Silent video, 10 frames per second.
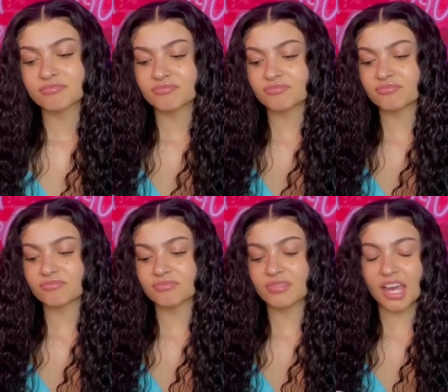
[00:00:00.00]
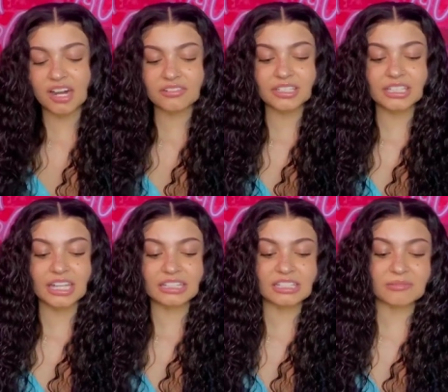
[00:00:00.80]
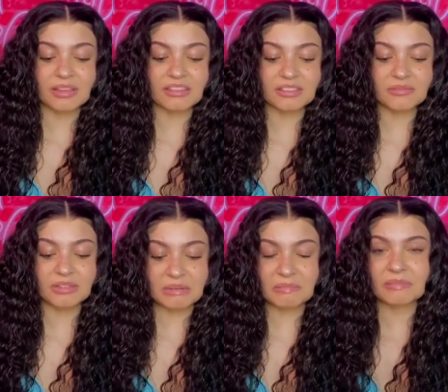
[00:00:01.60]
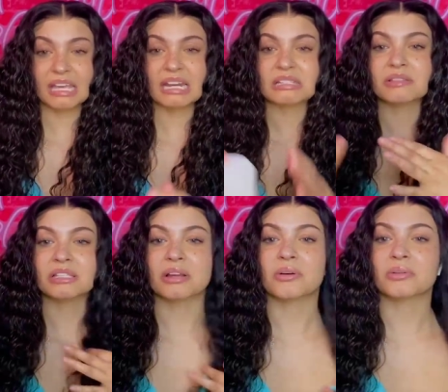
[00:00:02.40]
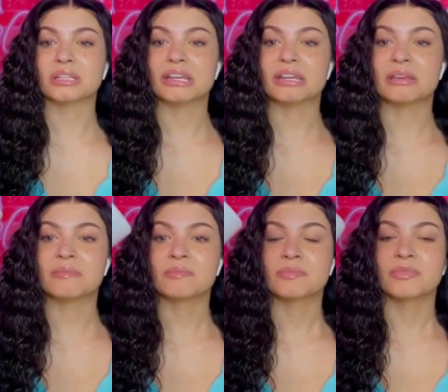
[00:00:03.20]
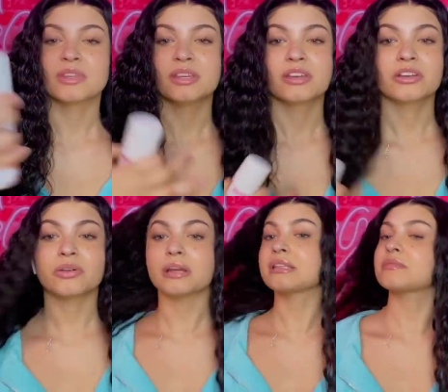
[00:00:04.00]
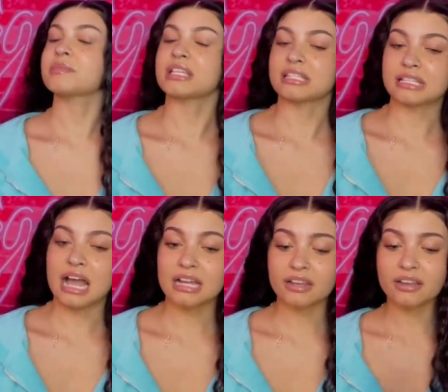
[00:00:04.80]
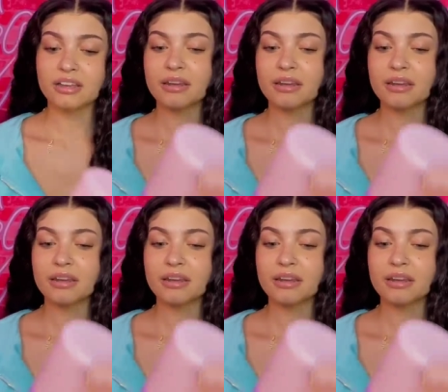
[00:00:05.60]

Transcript: Mm. I don't really like the smell of this one. Kind of smells like an old lady. Crisp is not good.